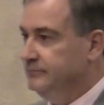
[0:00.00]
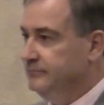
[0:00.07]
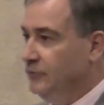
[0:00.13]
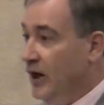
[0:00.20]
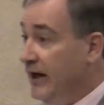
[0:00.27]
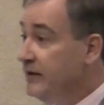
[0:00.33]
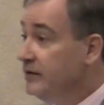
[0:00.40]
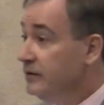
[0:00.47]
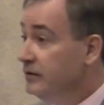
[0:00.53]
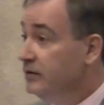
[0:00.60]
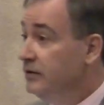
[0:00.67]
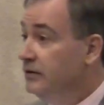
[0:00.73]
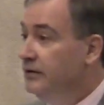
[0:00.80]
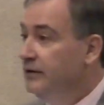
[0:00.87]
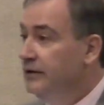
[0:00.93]
Right?
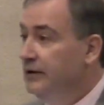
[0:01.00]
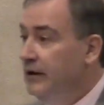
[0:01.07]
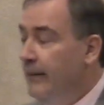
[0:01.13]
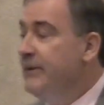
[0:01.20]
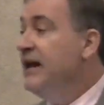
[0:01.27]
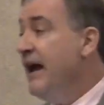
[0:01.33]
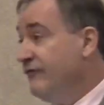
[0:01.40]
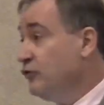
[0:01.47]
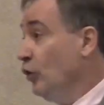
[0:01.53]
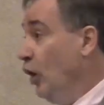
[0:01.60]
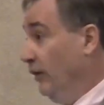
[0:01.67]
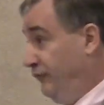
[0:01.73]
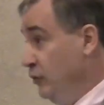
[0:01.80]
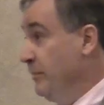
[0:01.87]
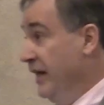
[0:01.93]
I mean, after all,
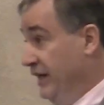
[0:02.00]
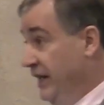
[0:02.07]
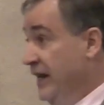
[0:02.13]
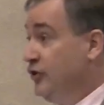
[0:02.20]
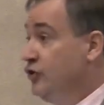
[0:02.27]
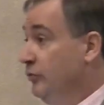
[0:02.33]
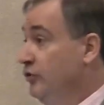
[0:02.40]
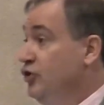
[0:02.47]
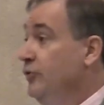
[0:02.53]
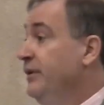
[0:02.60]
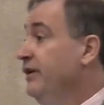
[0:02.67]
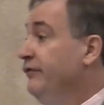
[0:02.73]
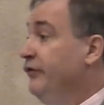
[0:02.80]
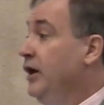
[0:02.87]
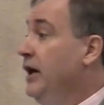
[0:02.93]
if you met an angel, would you
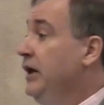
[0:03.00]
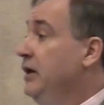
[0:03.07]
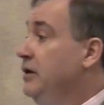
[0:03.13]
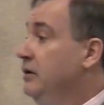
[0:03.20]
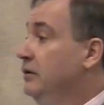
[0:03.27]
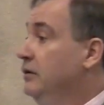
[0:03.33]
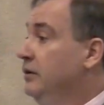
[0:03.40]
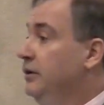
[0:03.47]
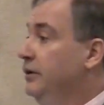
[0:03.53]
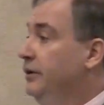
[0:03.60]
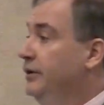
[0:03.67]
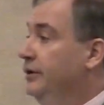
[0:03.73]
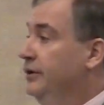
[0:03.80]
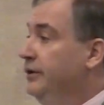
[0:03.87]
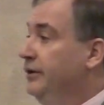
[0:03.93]
be afraid?
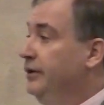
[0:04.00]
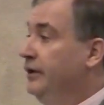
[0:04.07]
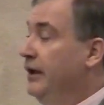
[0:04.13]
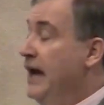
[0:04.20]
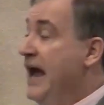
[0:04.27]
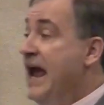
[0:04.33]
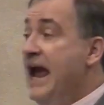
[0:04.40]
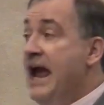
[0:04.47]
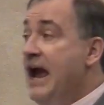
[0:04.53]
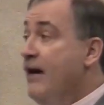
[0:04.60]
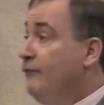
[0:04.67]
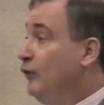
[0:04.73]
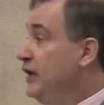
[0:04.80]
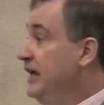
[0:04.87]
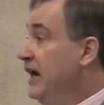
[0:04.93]

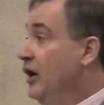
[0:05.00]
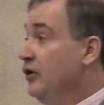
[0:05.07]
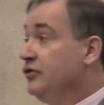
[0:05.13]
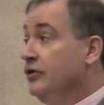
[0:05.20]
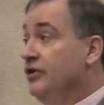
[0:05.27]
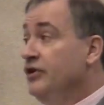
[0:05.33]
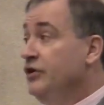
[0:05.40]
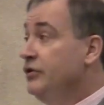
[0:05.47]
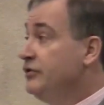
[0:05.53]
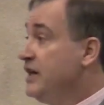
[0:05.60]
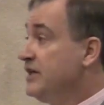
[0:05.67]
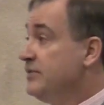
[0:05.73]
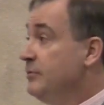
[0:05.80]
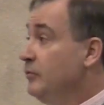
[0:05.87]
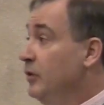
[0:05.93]
Every character in the New
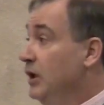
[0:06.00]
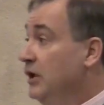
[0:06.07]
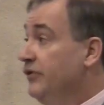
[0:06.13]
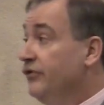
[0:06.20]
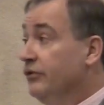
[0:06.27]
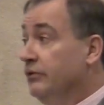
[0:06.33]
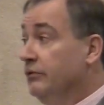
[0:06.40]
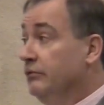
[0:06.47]
Testament was.